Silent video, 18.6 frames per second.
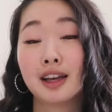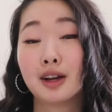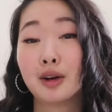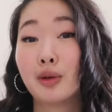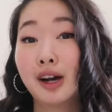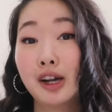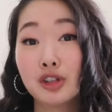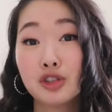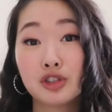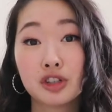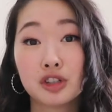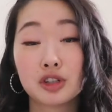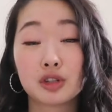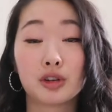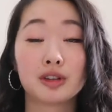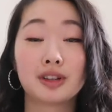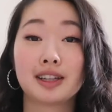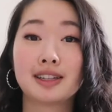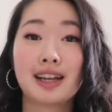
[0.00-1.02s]
questions,
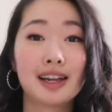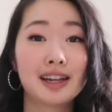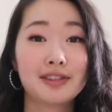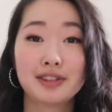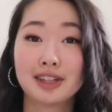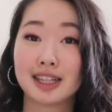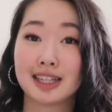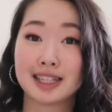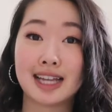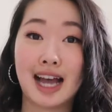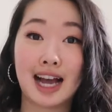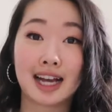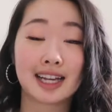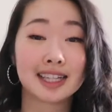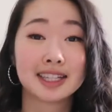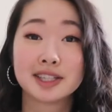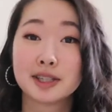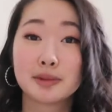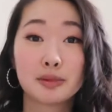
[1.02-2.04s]
or like not even exact,
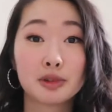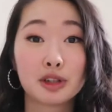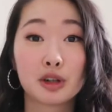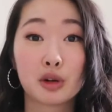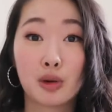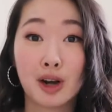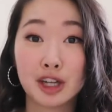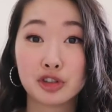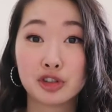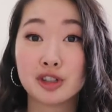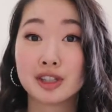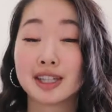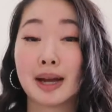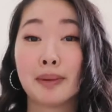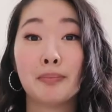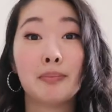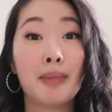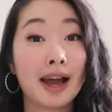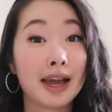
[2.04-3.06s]
like similar questions
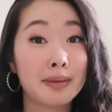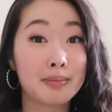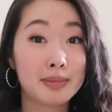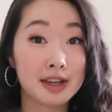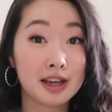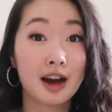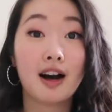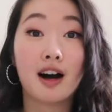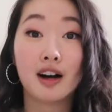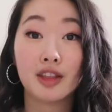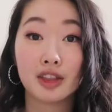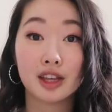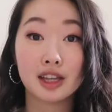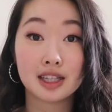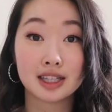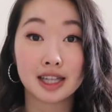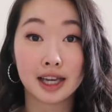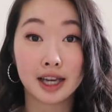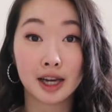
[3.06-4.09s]
that might be on the
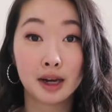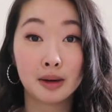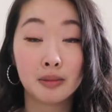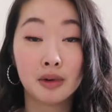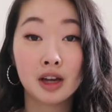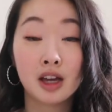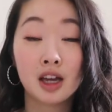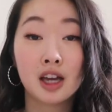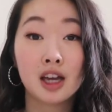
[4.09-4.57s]
exam,